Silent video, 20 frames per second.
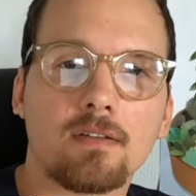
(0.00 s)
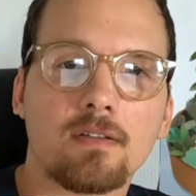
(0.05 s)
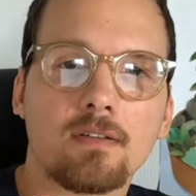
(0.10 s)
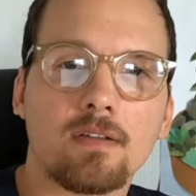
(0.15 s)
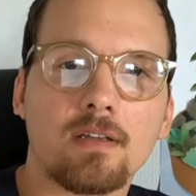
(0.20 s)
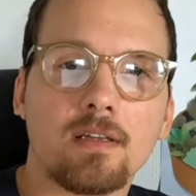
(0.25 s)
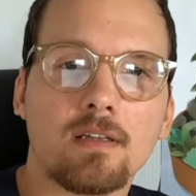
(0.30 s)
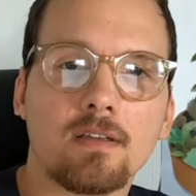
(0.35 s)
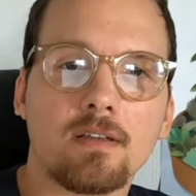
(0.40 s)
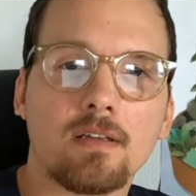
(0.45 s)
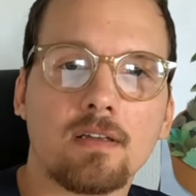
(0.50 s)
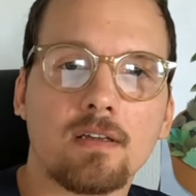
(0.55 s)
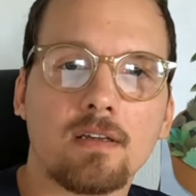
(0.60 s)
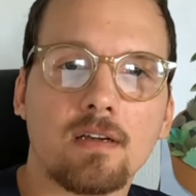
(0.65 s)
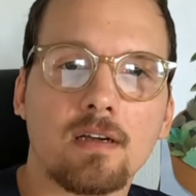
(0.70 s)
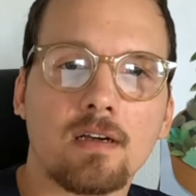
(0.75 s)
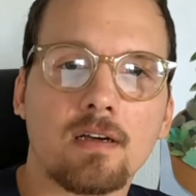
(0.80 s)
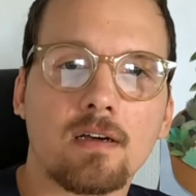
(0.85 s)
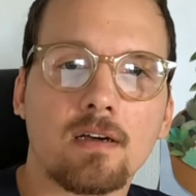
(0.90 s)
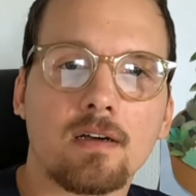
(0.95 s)

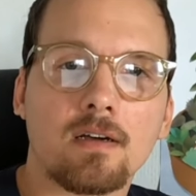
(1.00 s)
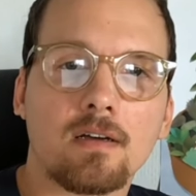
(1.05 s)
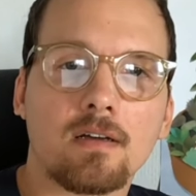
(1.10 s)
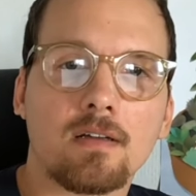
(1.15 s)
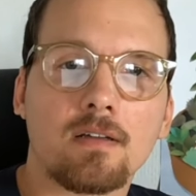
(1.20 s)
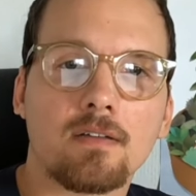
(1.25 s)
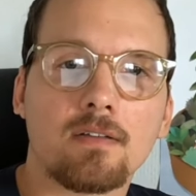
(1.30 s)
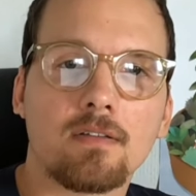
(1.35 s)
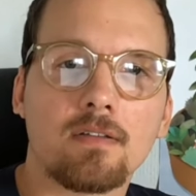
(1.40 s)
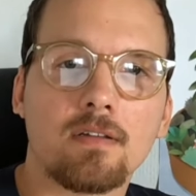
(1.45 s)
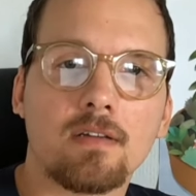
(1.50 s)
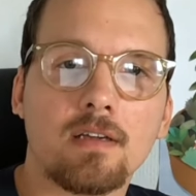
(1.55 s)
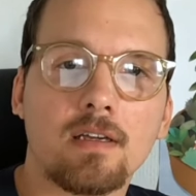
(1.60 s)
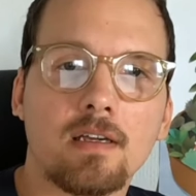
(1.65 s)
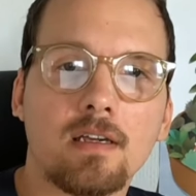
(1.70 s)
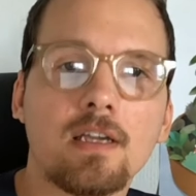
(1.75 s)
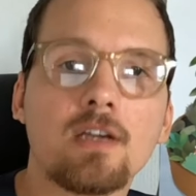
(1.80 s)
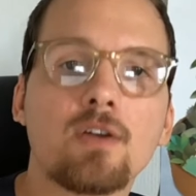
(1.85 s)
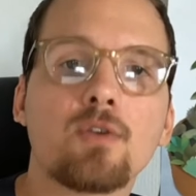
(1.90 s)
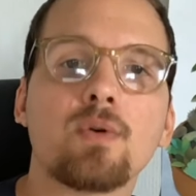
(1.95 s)
the
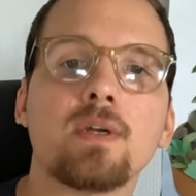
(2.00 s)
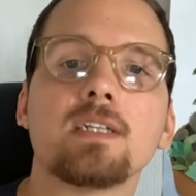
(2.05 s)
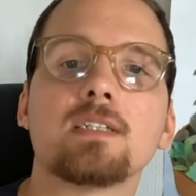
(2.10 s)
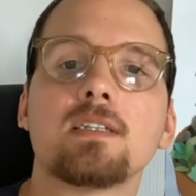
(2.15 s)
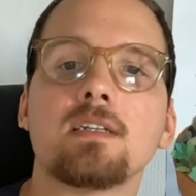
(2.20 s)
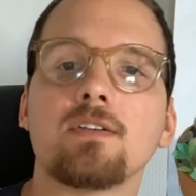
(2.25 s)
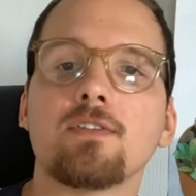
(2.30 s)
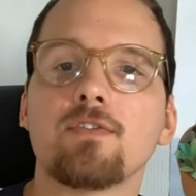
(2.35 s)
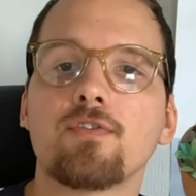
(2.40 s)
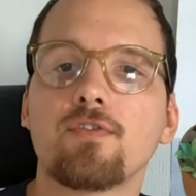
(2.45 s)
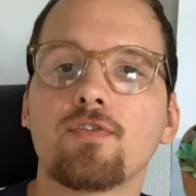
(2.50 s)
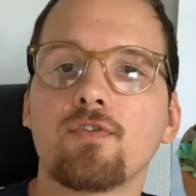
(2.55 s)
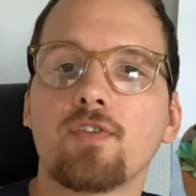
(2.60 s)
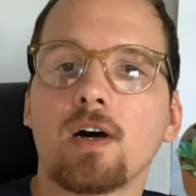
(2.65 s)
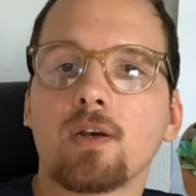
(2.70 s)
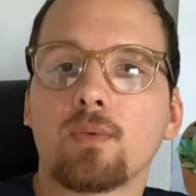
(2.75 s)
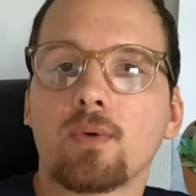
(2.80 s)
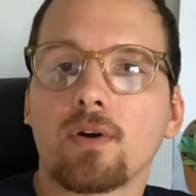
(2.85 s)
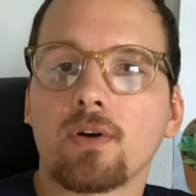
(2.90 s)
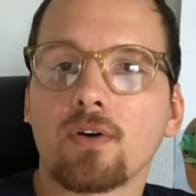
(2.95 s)
increase in
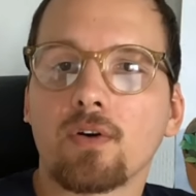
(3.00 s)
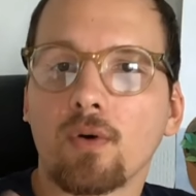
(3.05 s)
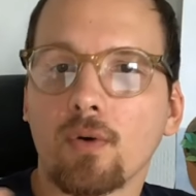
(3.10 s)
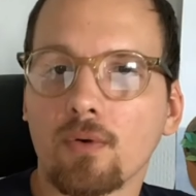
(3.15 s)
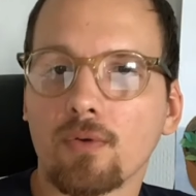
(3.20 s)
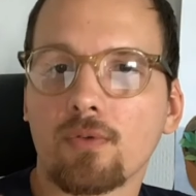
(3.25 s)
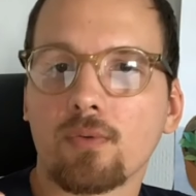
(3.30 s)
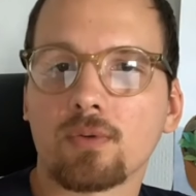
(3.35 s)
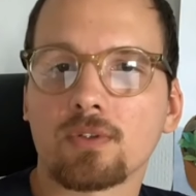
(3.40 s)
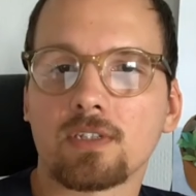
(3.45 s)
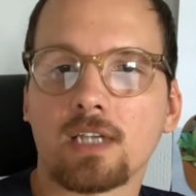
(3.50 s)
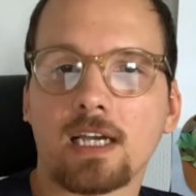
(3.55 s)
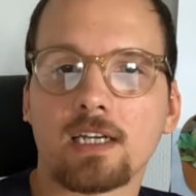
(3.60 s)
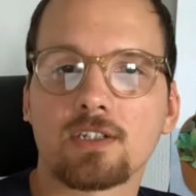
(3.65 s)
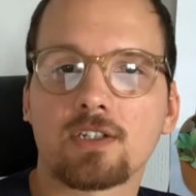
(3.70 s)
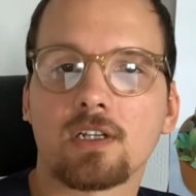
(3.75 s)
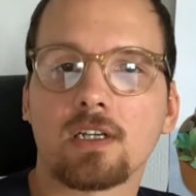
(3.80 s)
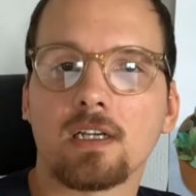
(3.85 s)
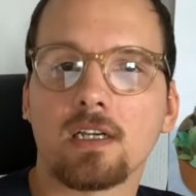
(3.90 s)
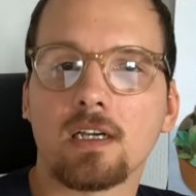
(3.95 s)
follower growth was
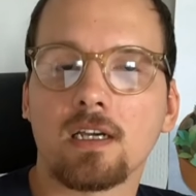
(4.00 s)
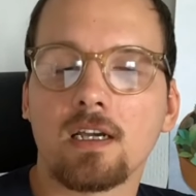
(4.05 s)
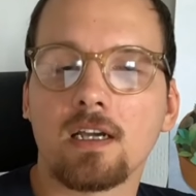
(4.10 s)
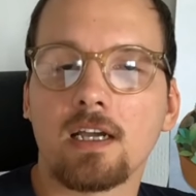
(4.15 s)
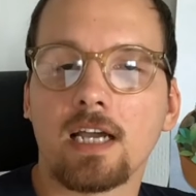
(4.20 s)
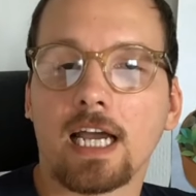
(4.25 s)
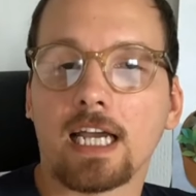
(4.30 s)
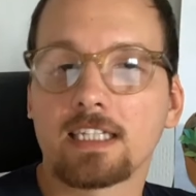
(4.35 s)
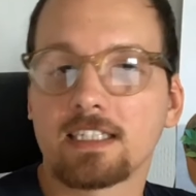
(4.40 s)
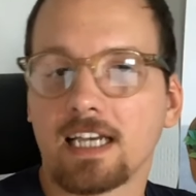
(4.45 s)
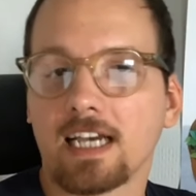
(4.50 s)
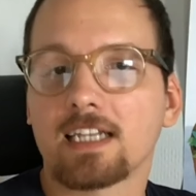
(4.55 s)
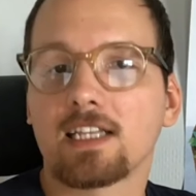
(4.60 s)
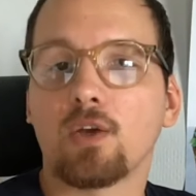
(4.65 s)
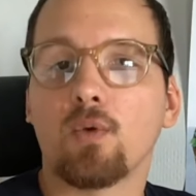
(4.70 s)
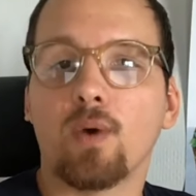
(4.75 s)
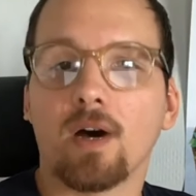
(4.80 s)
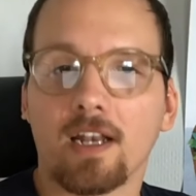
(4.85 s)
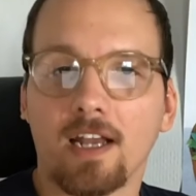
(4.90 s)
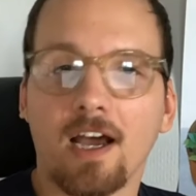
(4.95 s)
actually exactly
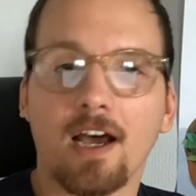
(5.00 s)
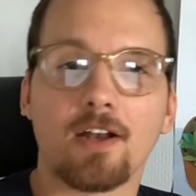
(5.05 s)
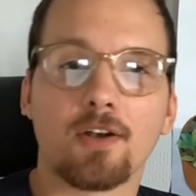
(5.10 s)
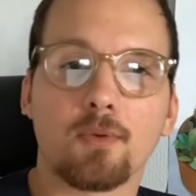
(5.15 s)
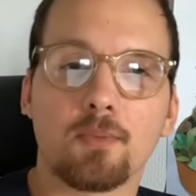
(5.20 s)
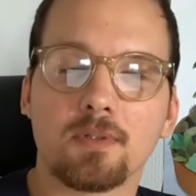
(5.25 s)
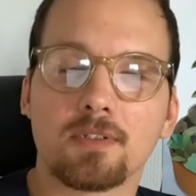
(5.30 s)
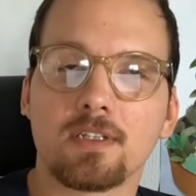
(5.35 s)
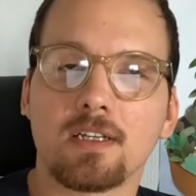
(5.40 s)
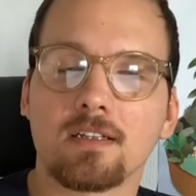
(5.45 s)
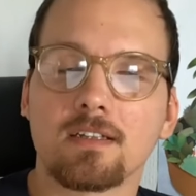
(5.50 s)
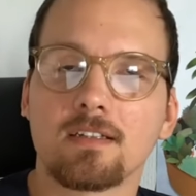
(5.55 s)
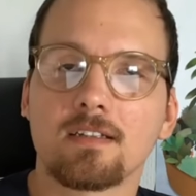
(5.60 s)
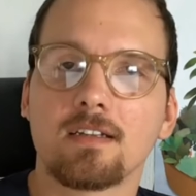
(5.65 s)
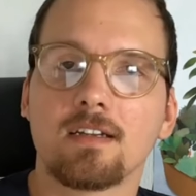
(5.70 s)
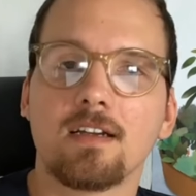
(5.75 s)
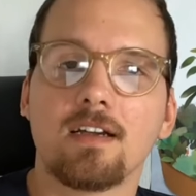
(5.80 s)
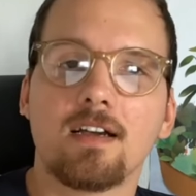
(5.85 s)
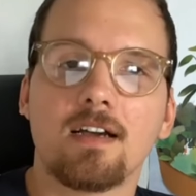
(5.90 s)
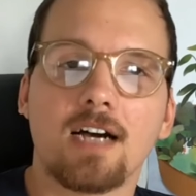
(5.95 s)
100%
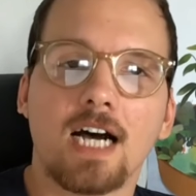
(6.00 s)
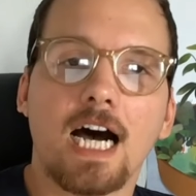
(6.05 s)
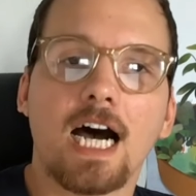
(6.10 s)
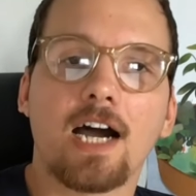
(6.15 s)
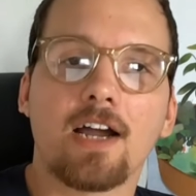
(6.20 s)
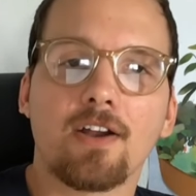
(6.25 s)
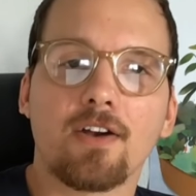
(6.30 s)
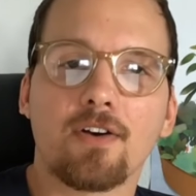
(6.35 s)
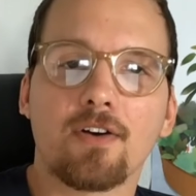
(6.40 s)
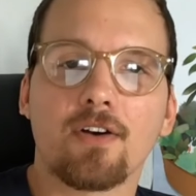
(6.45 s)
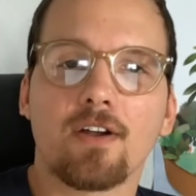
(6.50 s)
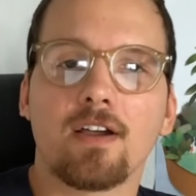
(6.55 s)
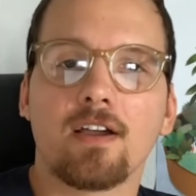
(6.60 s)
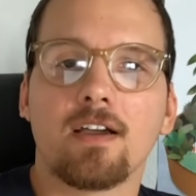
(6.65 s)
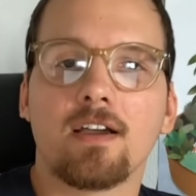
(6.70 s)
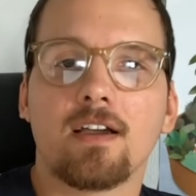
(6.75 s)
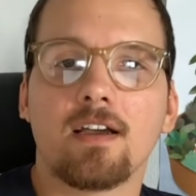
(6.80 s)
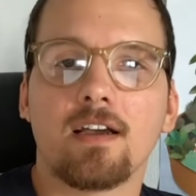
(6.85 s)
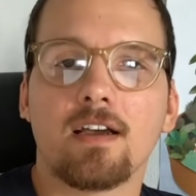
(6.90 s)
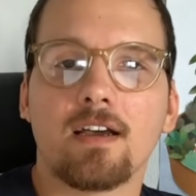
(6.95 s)
higher
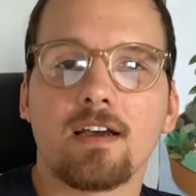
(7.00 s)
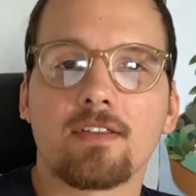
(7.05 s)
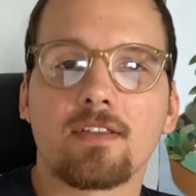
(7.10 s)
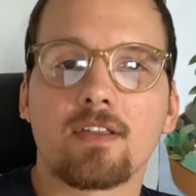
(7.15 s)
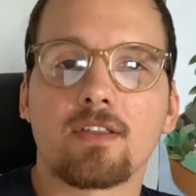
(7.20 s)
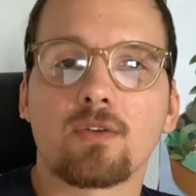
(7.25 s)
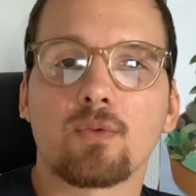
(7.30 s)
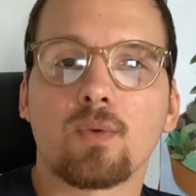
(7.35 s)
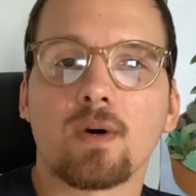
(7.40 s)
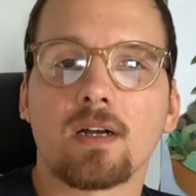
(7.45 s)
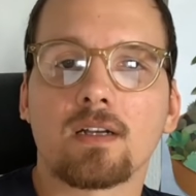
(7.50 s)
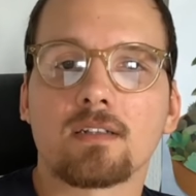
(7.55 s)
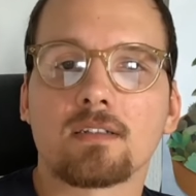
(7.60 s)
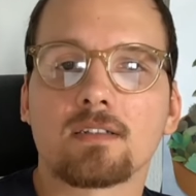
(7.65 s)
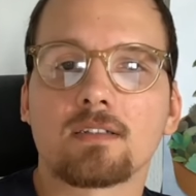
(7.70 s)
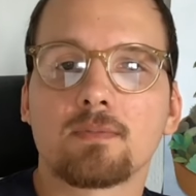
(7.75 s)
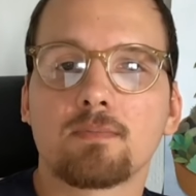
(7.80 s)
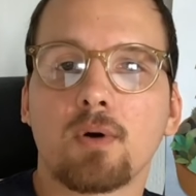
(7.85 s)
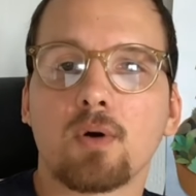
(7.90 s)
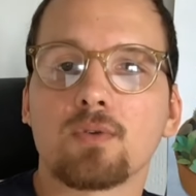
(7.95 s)
than the
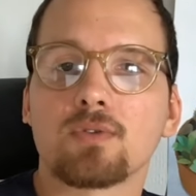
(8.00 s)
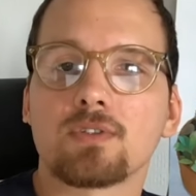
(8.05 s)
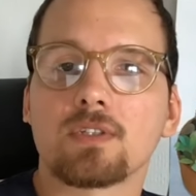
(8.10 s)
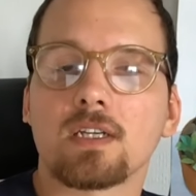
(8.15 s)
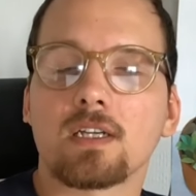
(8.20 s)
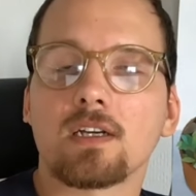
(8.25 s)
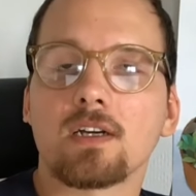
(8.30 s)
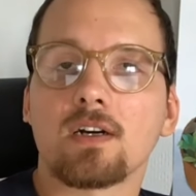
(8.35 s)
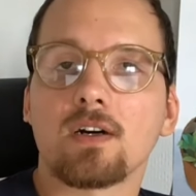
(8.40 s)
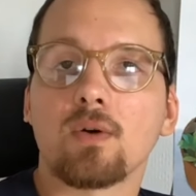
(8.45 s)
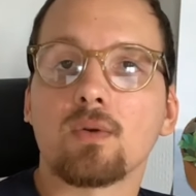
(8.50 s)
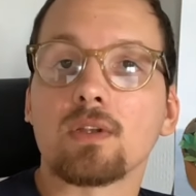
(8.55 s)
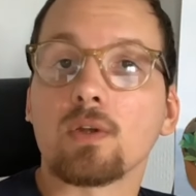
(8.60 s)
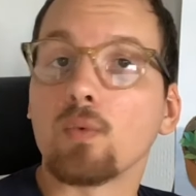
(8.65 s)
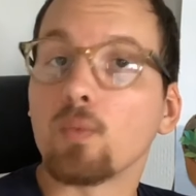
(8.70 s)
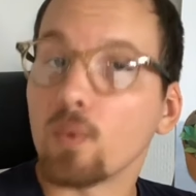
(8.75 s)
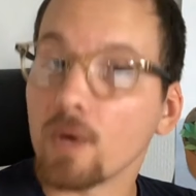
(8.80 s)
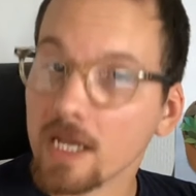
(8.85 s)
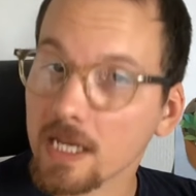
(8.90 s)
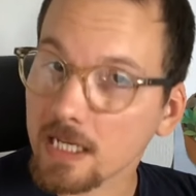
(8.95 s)
ones posting only
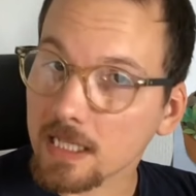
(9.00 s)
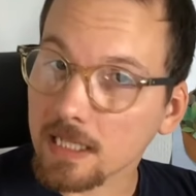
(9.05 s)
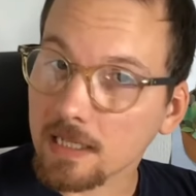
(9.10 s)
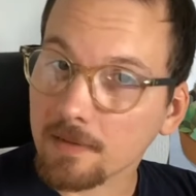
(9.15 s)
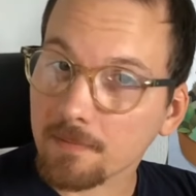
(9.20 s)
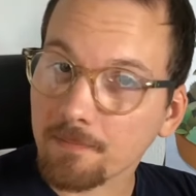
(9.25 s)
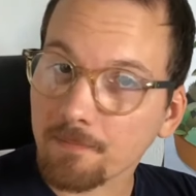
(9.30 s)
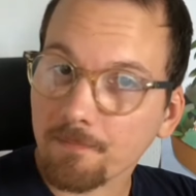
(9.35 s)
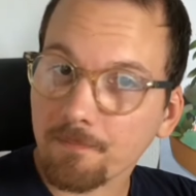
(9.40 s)
weekly.